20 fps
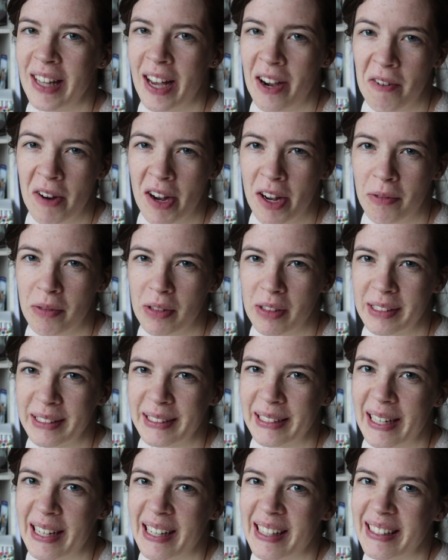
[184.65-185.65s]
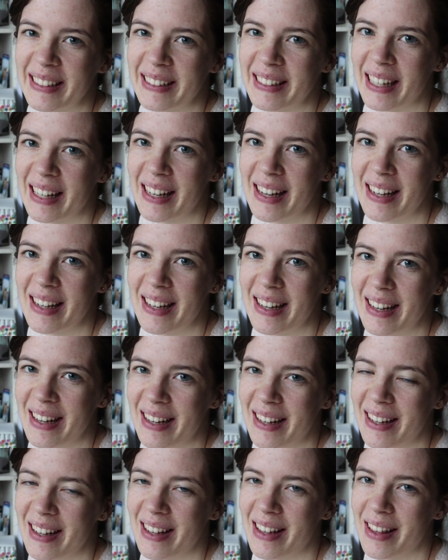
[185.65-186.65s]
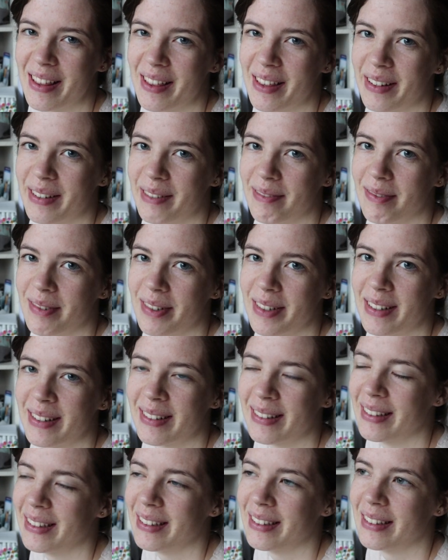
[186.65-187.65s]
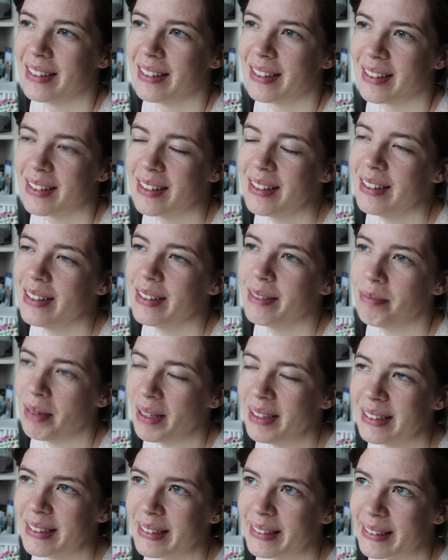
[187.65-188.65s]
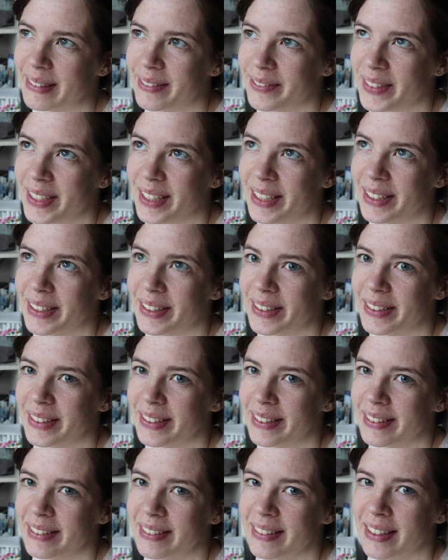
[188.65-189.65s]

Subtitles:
Now I will start editing the watercolor colored pencil video.